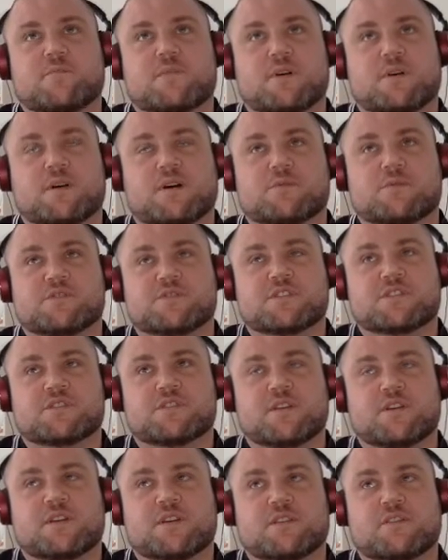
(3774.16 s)
I was
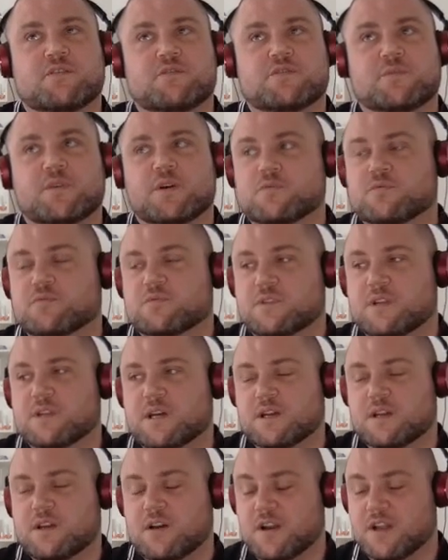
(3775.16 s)
just looking through some old
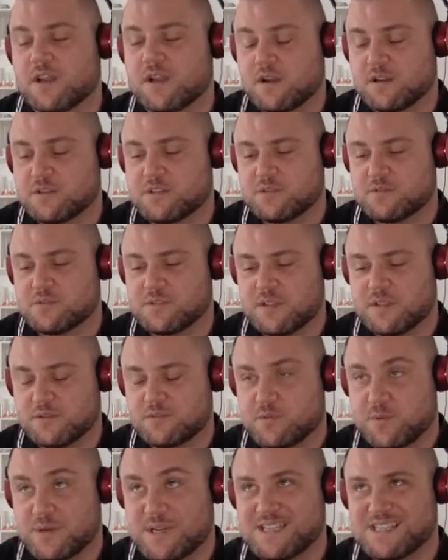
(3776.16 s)
Guardian articles. I
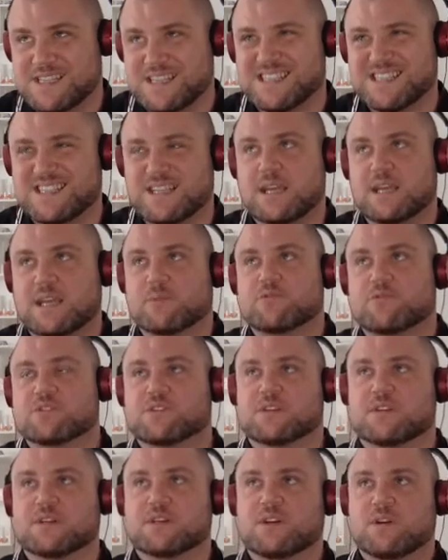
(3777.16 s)
think 2016
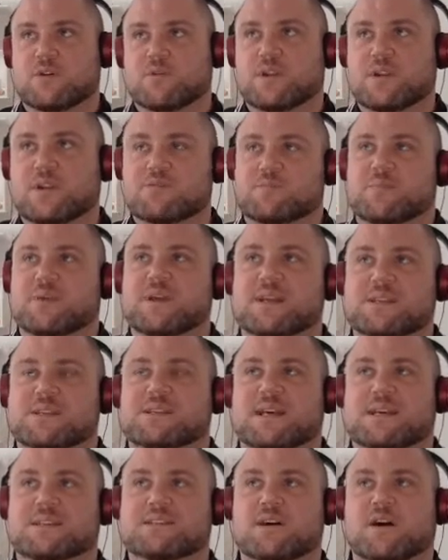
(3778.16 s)
was when it was being
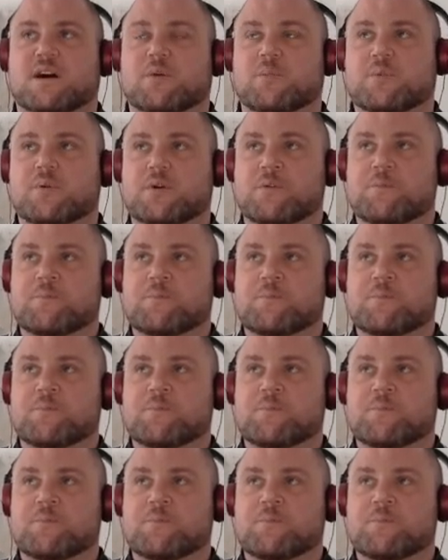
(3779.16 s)
set up.